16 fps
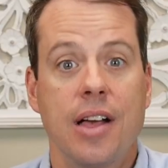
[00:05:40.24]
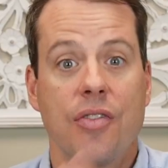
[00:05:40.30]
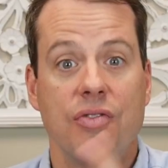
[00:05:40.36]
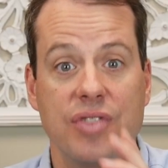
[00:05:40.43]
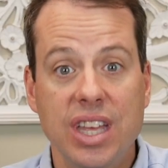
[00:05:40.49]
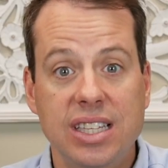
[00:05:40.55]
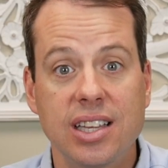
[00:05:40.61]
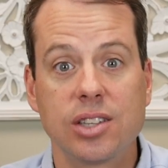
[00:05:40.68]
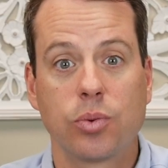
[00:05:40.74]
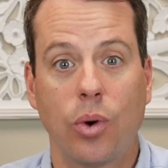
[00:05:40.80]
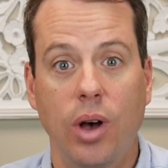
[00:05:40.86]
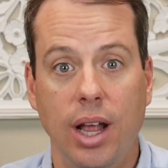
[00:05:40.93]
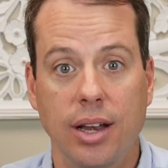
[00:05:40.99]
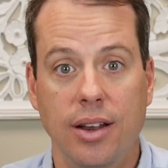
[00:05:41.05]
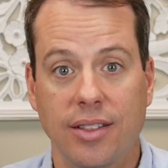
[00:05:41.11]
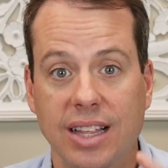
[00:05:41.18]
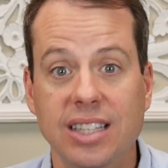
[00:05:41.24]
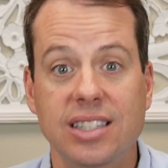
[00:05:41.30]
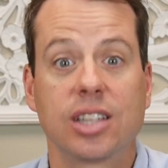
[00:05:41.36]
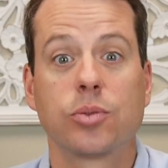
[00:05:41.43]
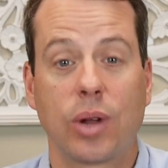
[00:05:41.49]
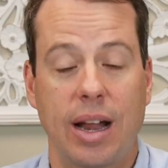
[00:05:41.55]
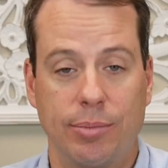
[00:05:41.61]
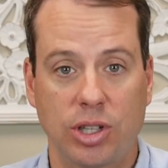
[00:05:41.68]
this is what
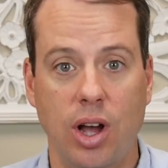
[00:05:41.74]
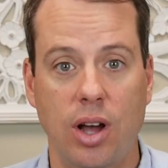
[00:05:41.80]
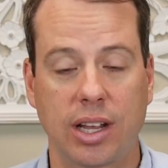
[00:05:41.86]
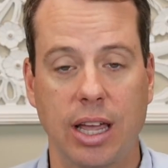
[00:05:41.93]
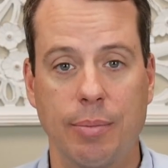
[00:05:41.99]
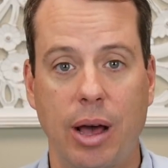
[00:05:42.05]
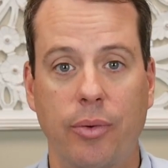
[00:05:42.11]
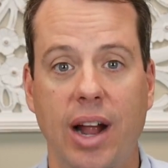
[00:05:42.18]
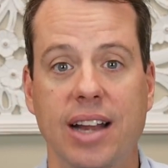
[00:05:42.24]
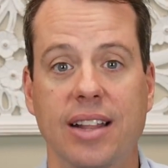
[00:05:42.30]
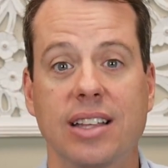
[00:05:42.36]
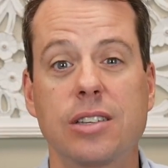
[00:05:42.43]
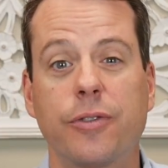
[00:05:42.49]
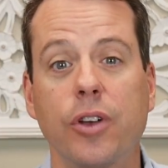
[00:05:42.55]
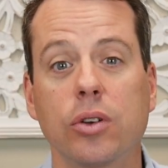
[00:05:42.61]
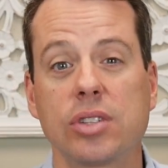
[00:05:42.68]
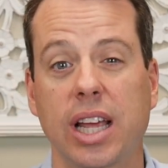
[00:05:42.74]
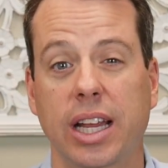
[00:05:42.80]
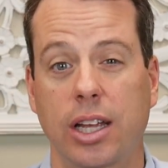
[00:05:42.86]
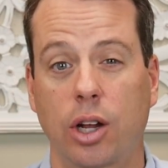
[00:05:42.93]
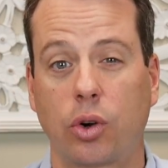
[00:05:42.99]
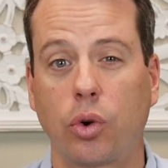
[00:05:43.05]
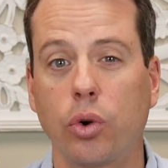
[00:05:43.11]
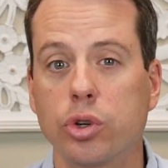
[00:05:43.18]
I'm talking about, right? This feels like a
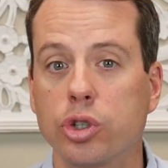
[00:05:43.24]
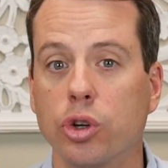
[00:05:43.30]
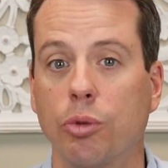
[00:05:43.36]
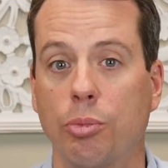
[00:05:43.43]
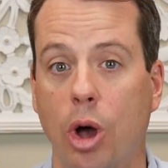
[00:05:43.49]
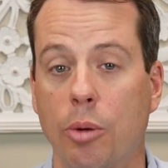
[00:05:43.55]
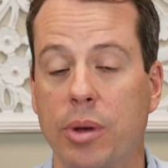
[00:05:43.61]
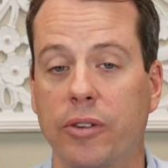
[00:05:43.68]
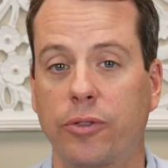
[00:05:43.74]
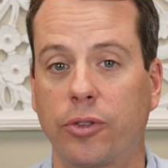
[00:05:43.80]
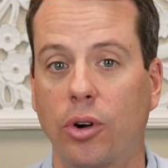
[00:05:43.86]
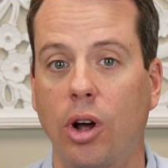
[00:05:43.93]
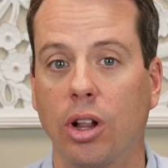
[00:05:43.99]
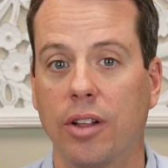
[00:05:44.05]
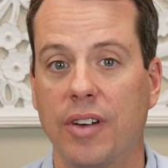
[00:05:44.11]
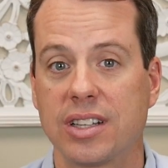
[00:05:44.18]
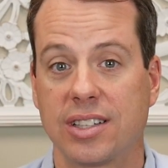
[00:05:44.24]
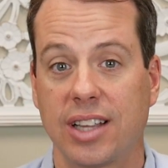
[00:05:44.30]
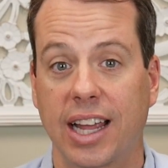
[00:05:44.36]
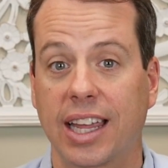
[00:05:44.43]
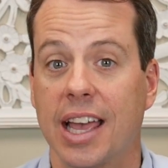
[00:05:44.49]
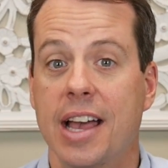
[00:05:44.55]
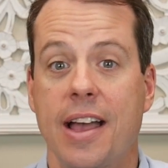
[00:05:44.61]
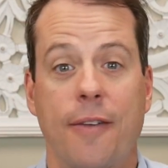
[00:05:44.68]
crucial moment for all of us. Like
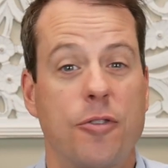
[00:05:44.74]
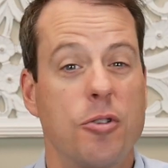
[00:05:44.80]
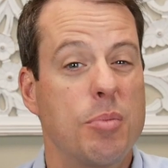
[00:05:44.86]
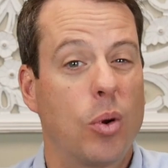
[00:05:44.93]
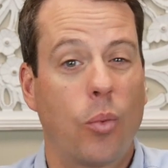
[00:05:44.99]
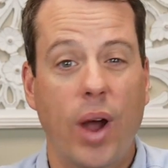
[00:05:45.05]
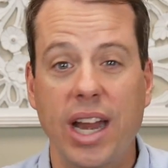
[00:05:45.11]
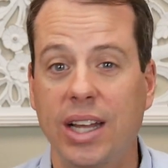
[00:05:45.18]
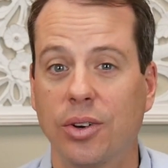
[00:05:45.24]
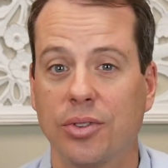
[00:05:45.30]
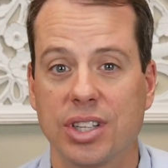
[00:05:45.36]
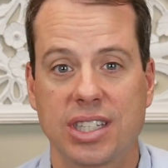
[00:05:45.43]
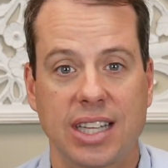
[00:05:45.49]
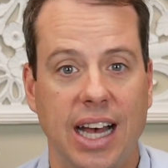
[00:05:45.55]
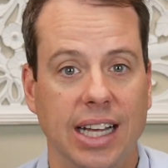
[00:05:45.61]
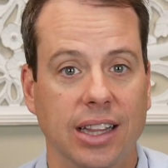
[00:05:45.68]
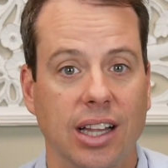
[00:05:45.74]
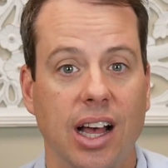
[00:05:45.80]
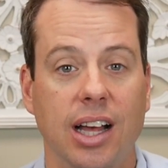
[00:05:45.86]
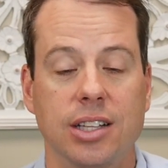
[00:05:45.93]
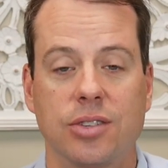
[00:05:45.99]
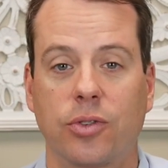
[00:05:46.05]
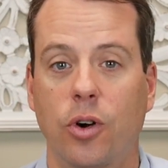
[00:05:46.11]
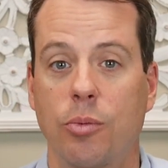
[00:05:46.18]
if you've been waiting on the
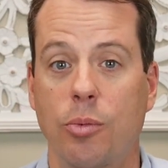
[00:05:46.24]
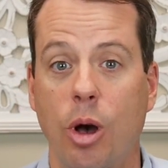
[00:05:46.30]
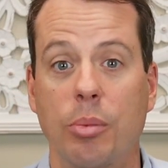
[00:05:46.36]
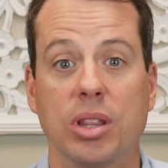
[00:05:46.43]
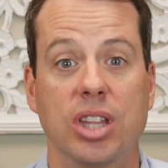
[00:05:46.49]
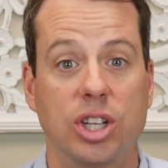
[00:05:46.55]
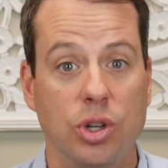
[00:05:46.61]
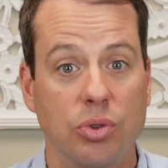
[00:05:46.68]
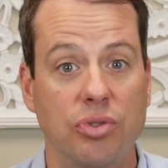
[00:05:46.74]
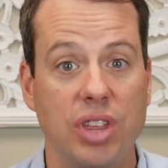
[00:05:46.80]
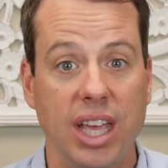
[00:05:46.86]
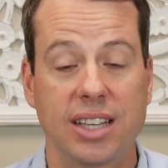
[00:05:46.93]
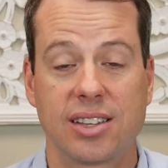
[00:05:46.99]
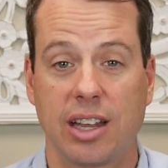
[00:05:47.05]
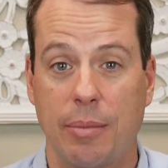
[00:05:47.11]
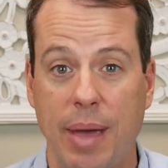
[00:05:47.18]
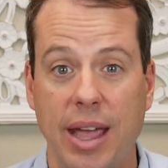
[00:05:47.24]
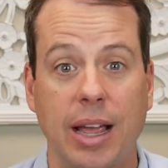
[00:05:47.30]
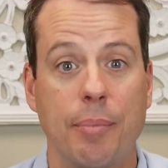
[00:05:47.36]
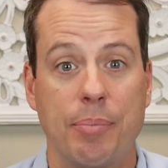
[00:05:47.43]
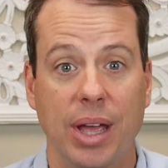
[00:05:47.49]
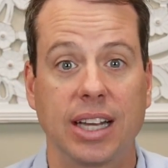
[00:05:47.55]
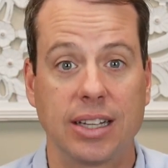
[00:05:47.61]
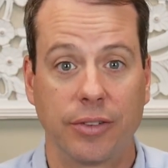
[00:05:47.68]
sidelines for a moment that you think is going to make a
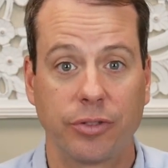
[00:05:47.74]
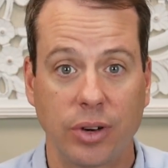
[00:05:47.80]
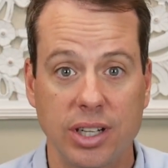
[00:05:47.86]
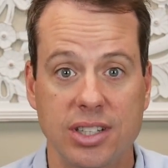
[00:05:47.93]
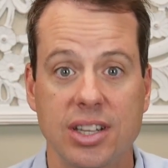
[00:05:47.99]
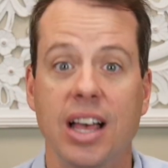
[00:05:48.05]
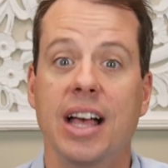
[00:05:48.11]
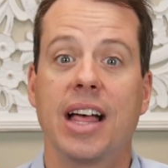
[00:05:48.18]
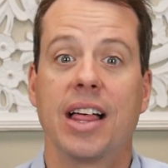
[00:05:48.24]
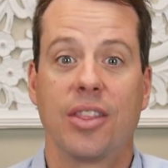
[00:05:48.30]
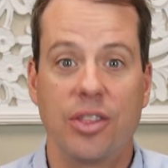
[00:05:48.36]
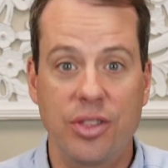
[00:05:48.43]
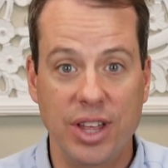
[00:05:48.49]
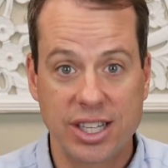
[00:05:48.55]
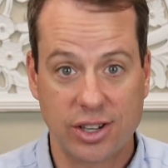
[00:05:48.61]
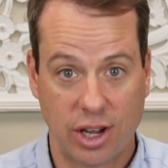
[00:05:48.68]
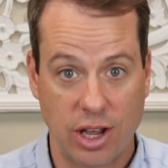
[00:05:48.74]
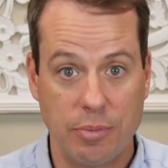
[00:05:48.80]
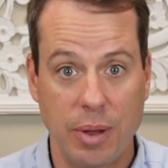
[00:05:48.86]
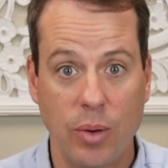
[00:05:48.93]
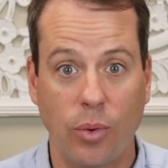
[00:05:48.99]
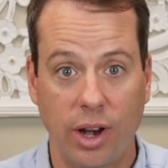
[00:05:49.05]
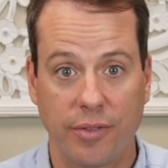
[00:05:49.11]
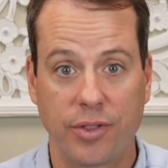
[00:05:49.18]
big difference, this could be
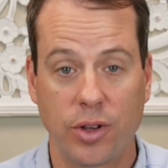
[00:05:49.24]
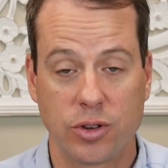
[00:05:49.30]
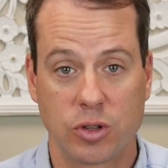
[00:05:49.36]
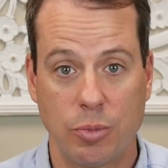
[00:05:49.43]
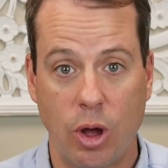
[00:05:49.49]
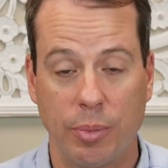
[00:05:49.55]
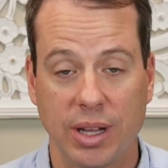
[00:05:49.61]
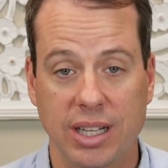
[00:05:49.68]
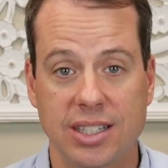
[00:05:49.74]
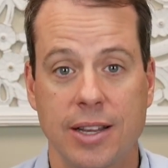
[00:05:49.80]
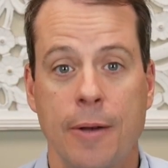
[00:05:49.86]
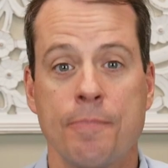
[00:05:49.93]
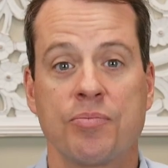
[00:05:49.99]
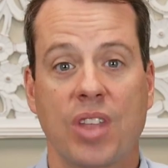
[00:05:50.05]
one of those moments.